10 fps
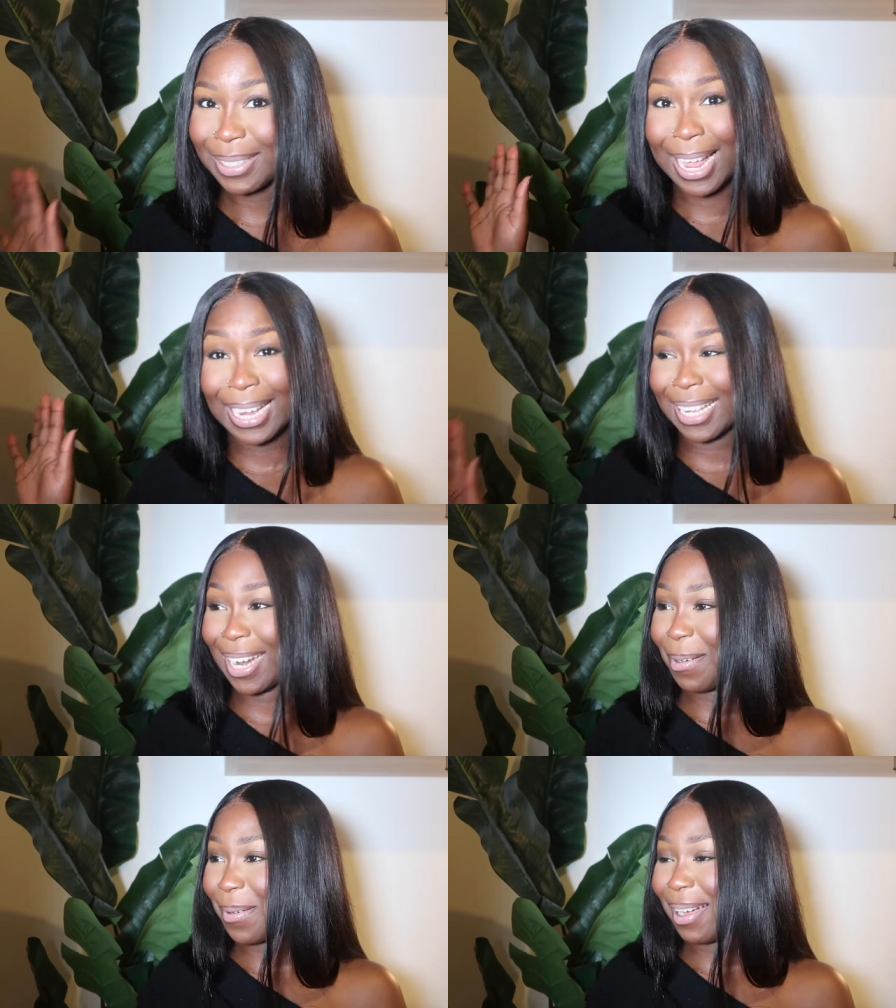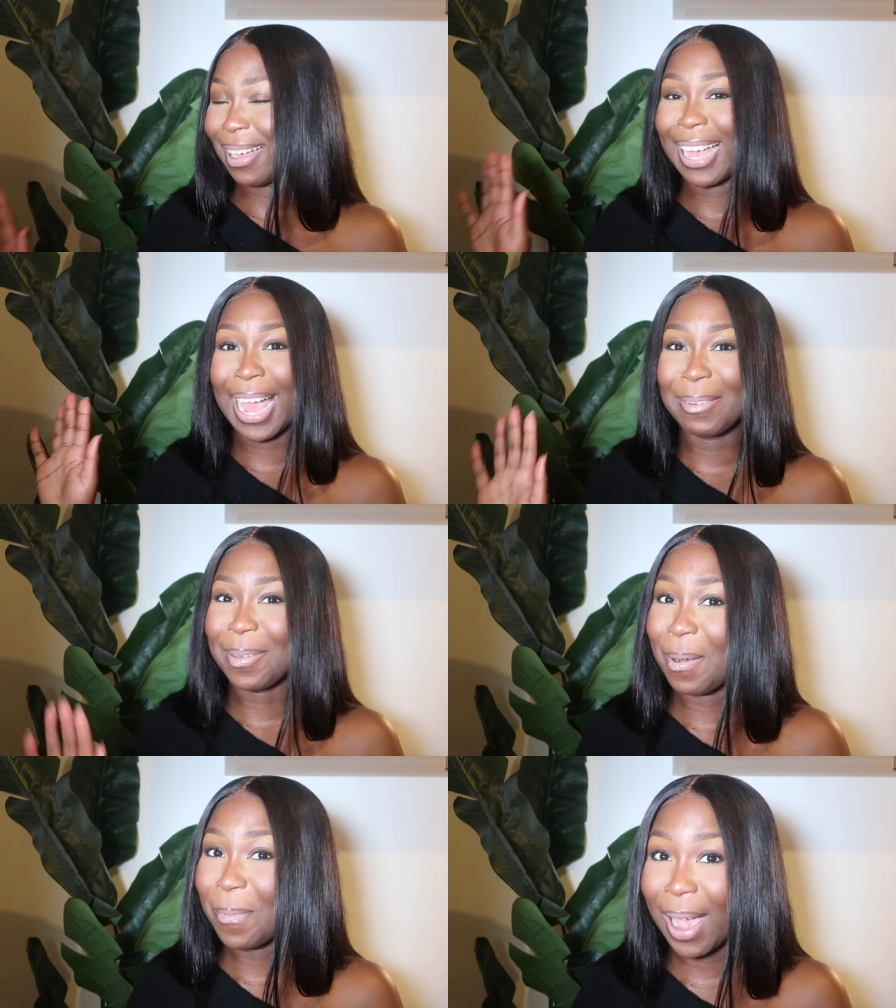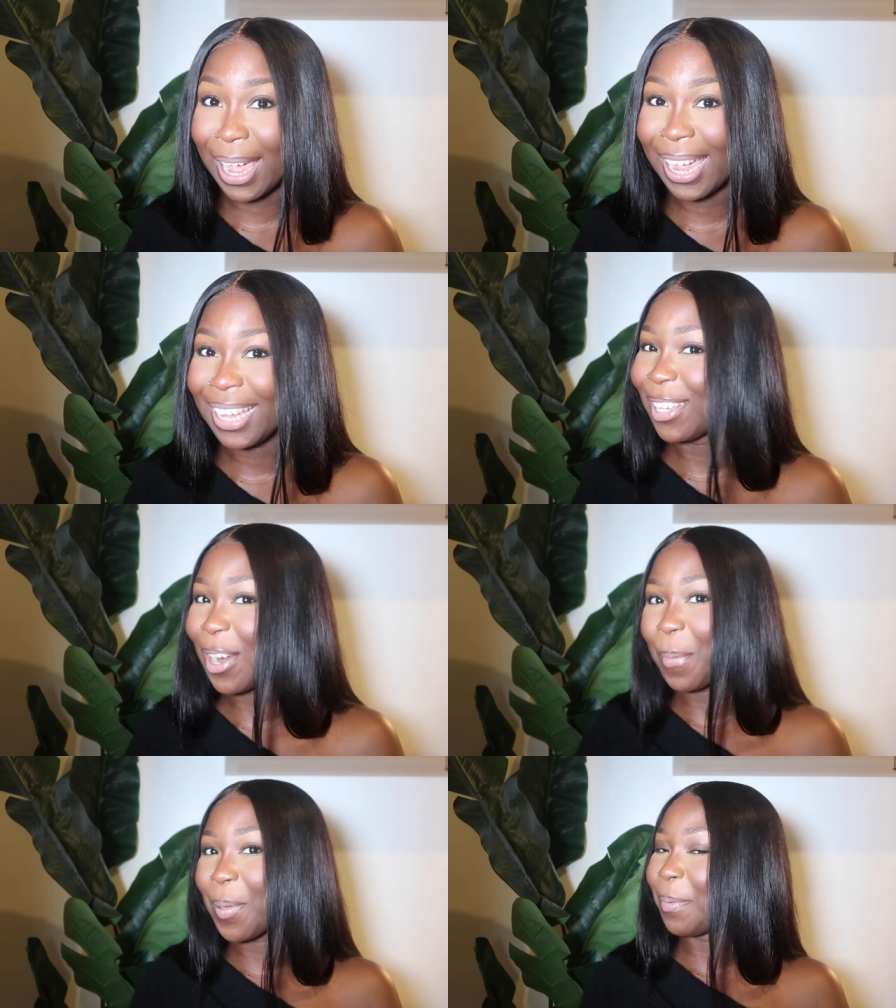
was like, you know what, I'm gonna wait, you know,